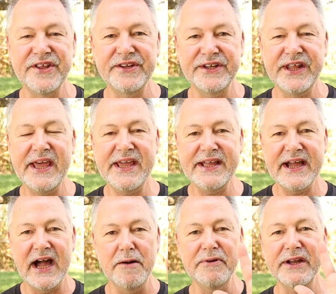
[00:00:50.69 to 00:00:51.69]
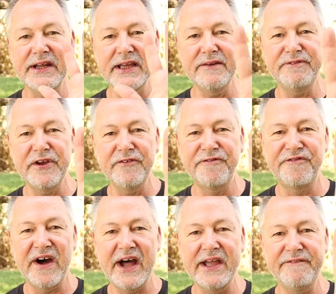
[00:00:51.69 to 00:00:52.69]
and today I'm going to give you
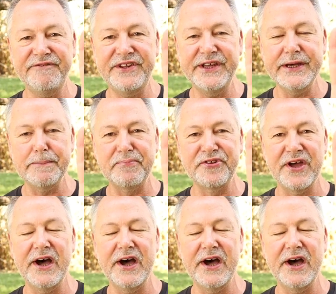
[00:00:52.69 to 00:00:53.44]
5 tips